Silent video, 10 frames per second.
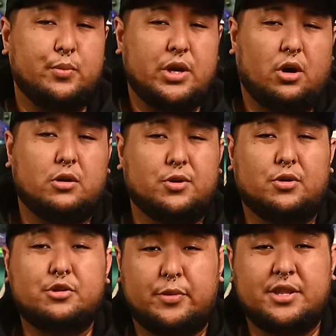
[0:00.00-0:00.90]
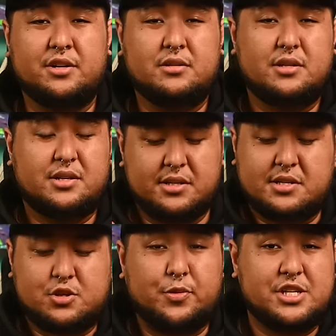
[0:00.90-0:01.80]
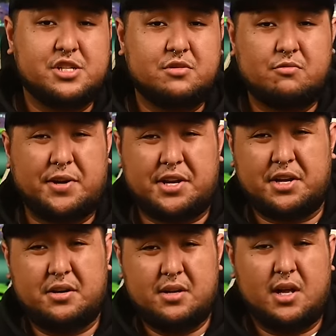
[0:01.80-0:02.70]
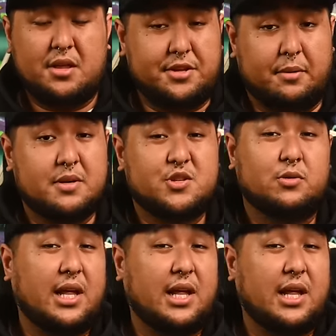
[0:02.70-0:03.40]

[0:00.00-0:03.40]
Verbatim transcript: we all know the winner in this situation right here. The numbers don't